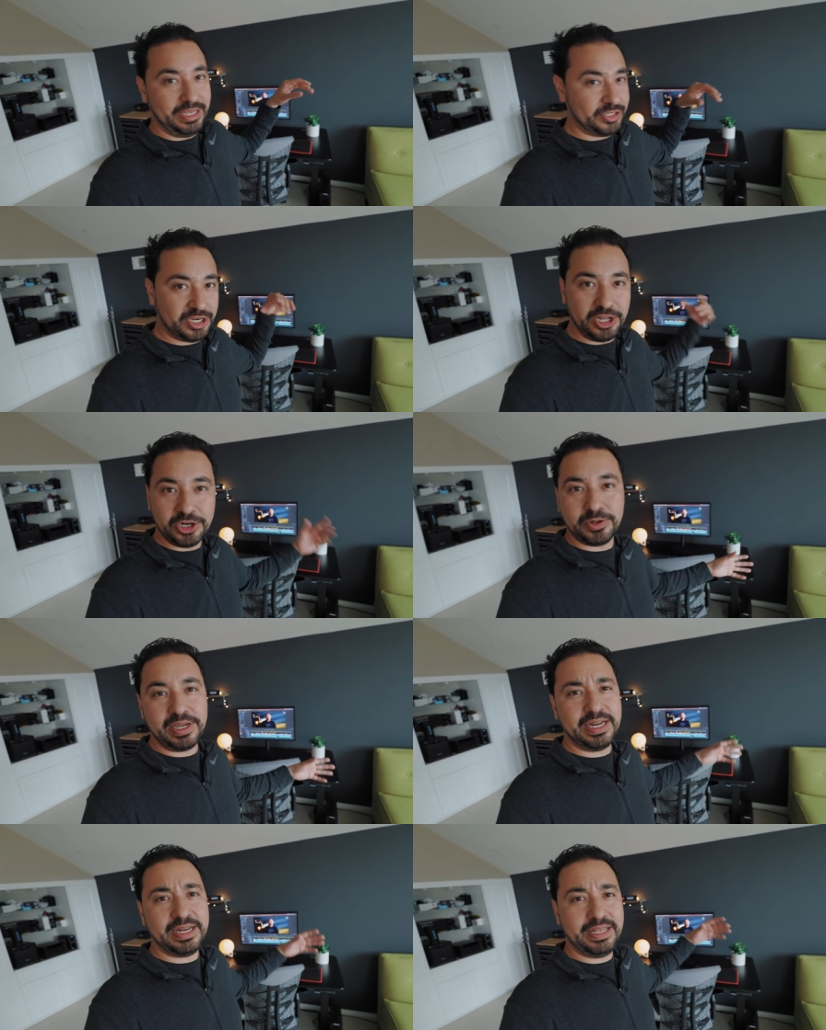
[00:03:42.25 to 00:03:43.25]
It's color
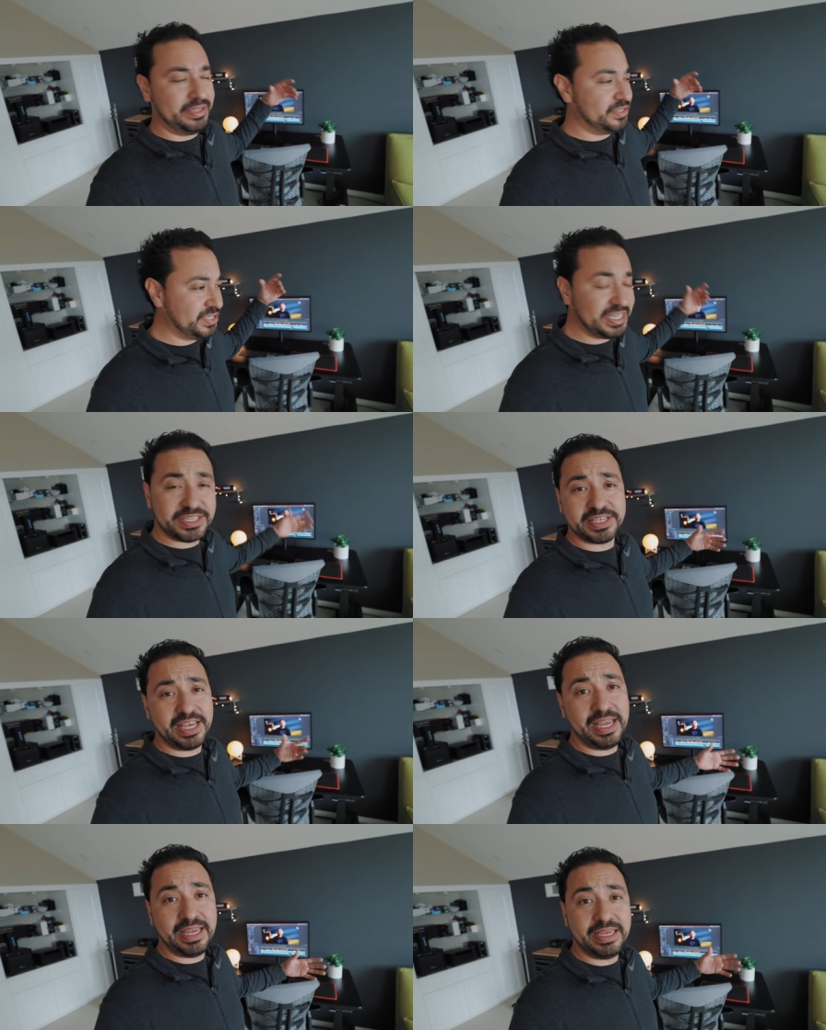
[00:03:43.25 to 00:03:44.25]
graded, it's six
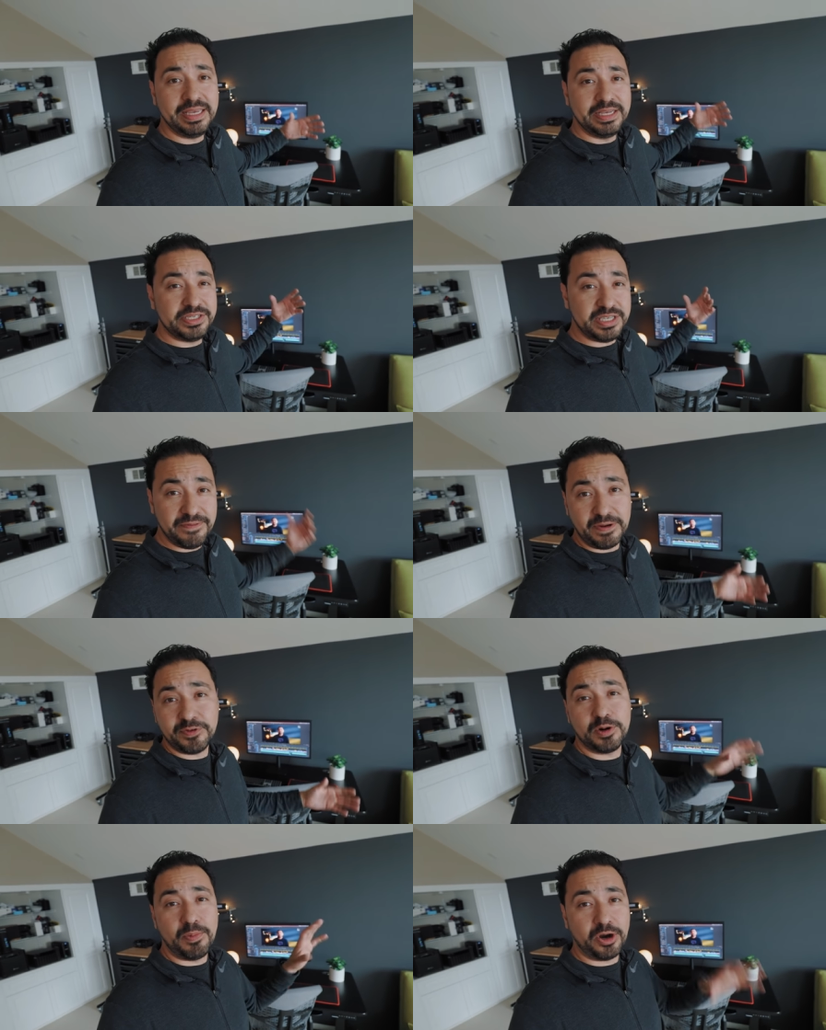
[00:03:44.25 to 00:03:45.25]
K C five
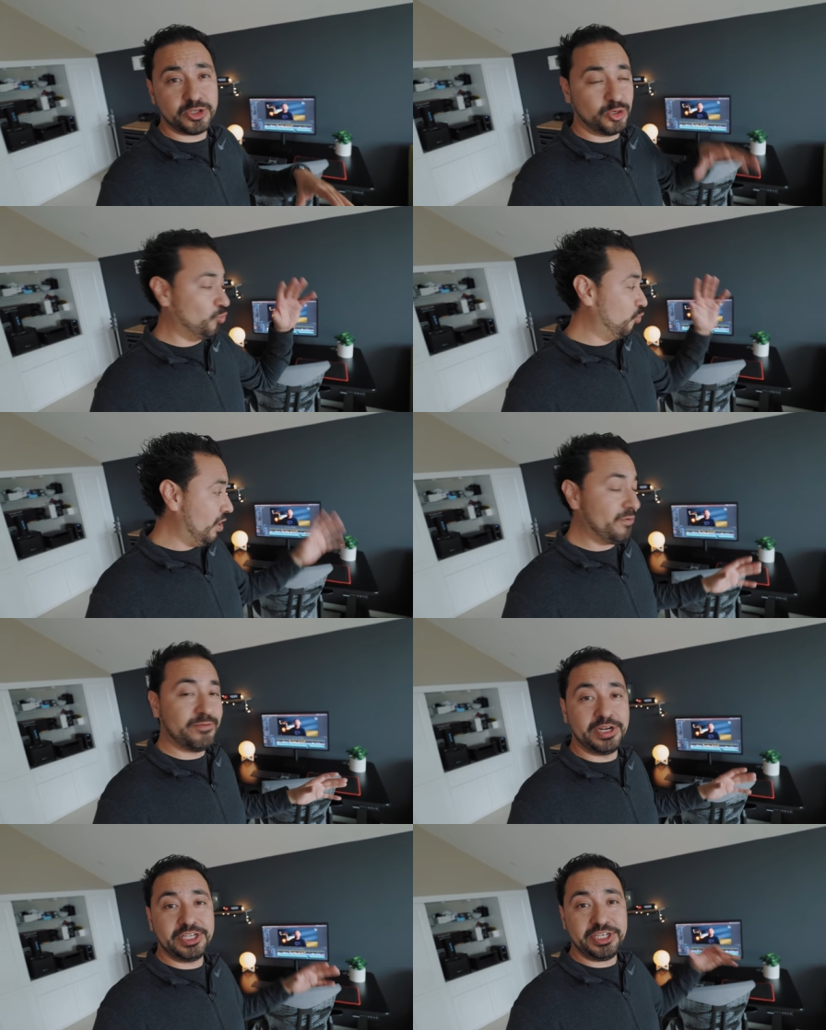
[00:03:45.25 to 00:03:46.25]
hundred Mark two raw
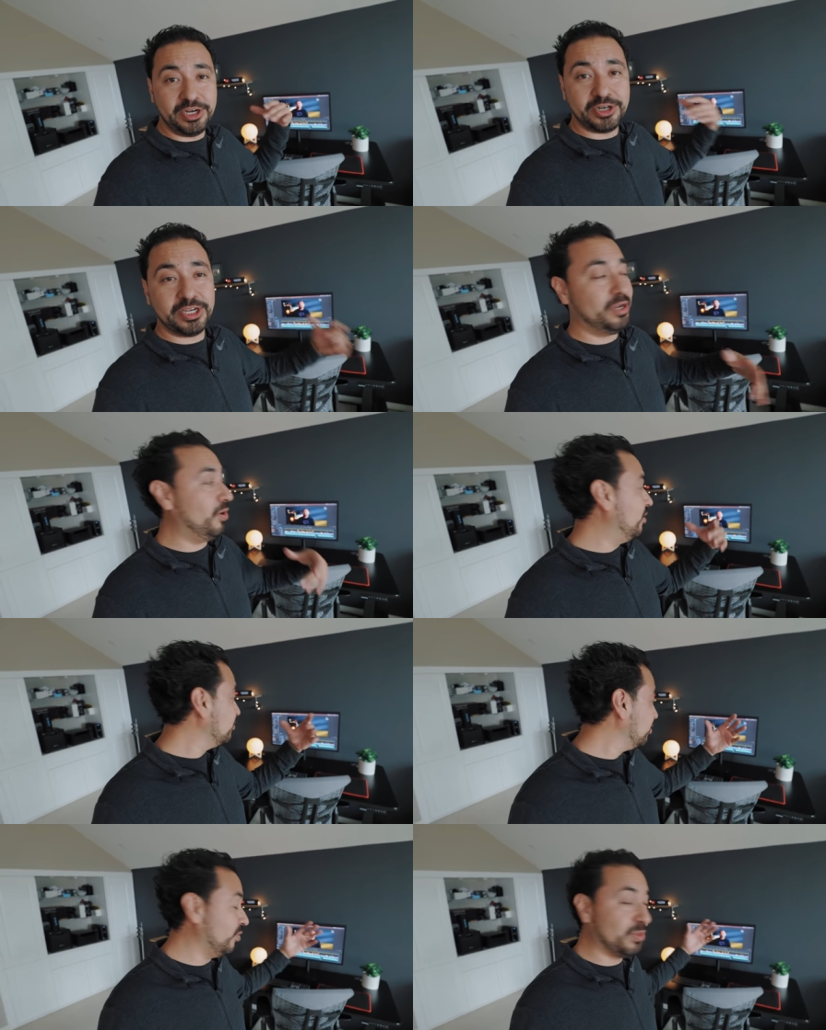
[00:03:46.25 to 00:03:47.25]
footage, intercut
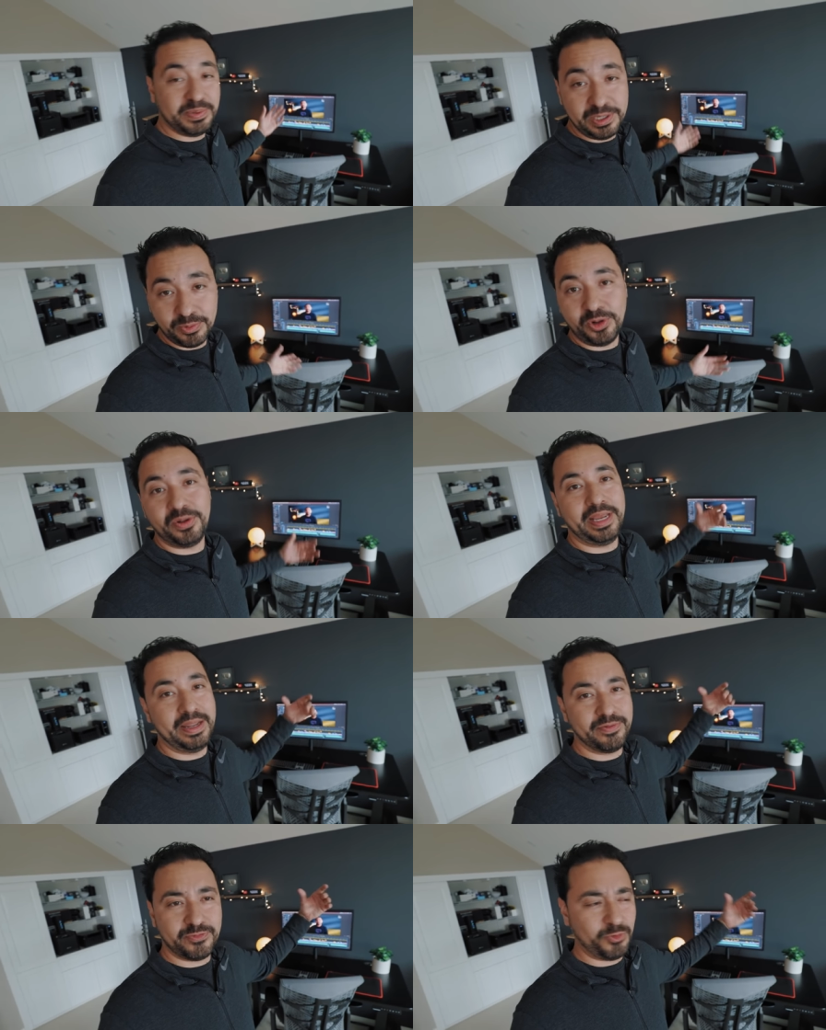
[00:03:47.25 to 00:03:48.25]
also with B-roll
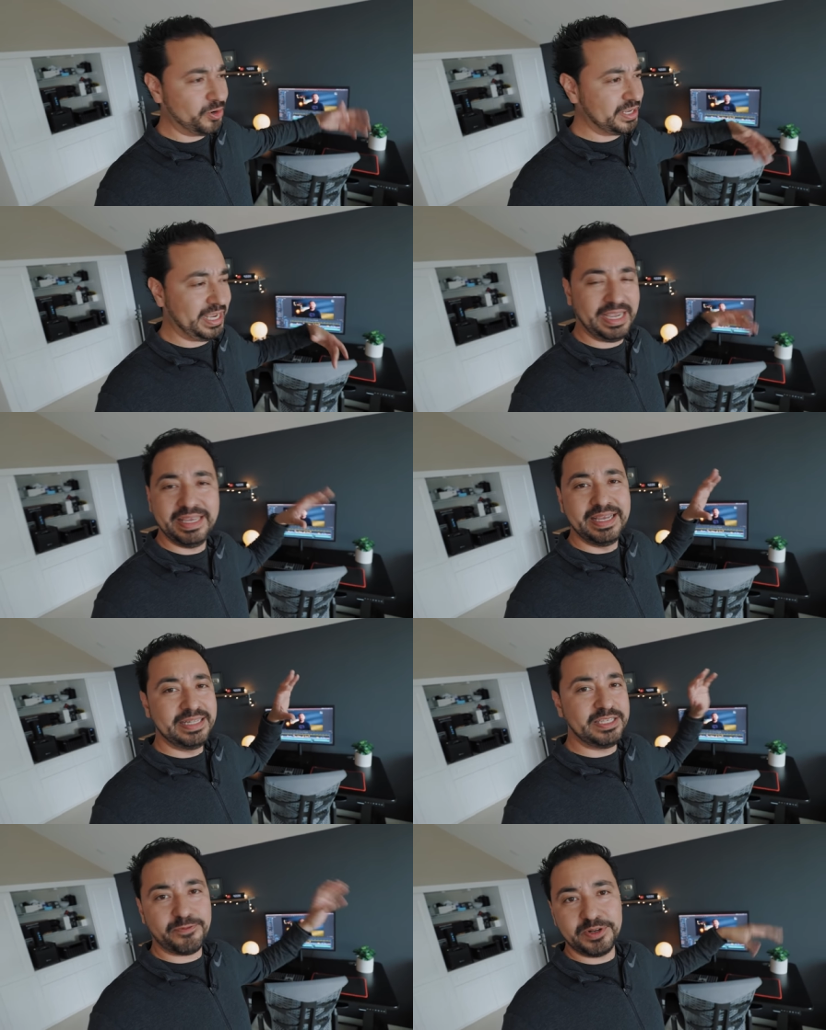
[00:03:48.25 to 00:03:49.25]
and four K,
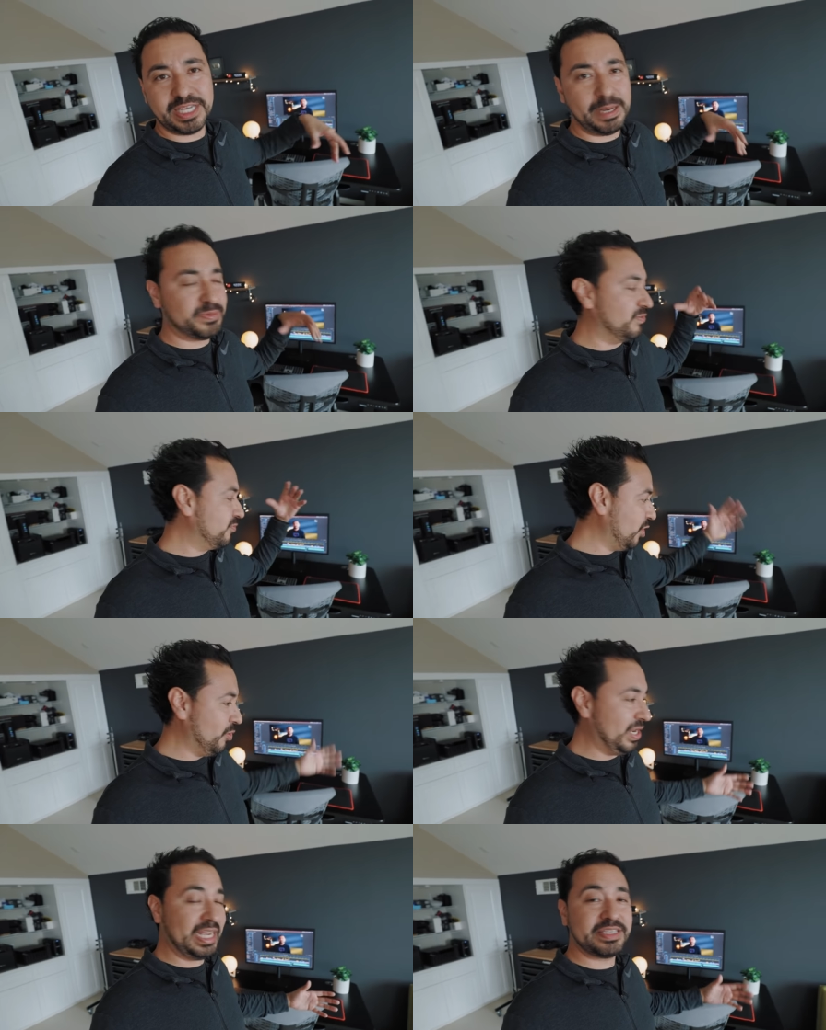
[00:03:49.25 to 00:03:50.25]
different types of
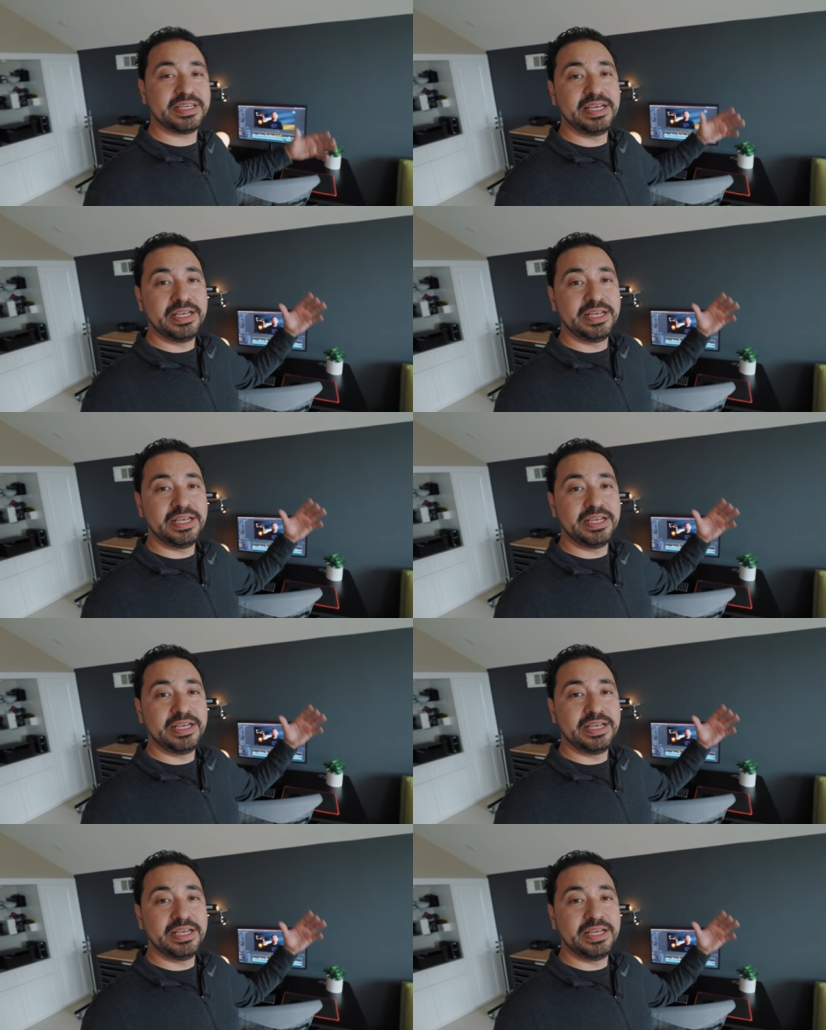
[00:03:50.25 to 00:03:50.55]
codecs.